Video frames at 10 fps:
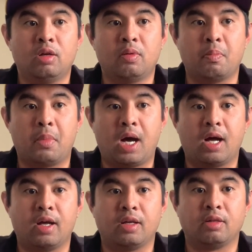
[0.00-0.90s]

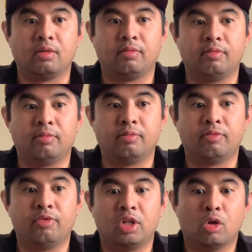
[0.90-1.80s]
my
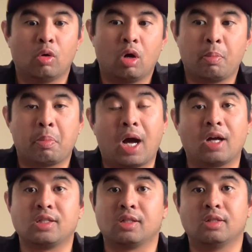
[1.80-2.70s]
video
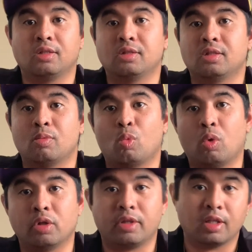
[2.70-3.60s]
unboxings and
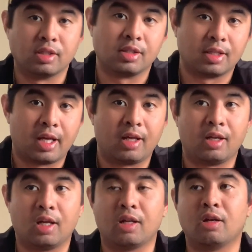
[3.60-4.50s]
what this and that.
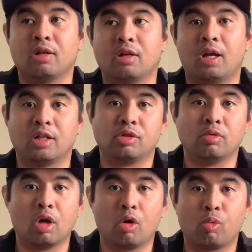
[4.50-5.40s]
And as you
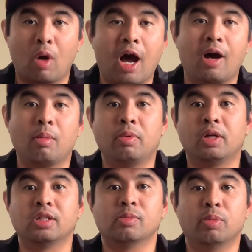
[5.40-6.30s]
know, Rob
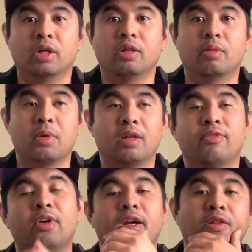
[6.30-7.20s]
has been the main
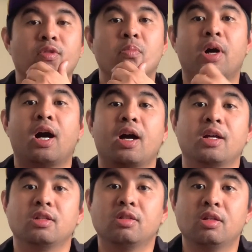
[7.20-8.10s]
factor
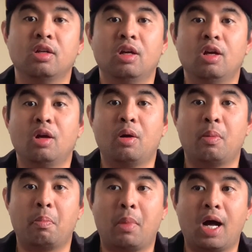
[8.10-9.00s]
behind
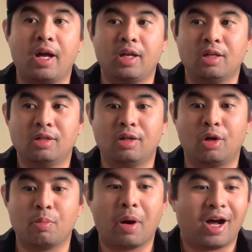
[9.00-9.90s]
my
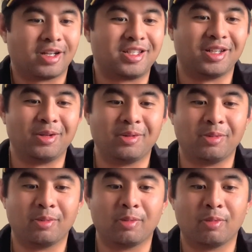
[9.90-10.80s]

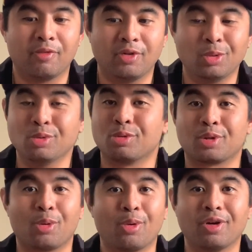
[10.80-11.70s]
unboxing reviews,
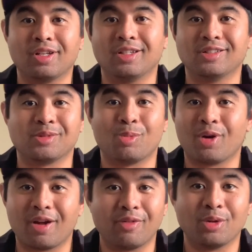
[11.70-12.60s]
recordings,
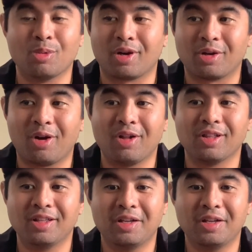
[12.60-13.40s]
whatever you want to call it,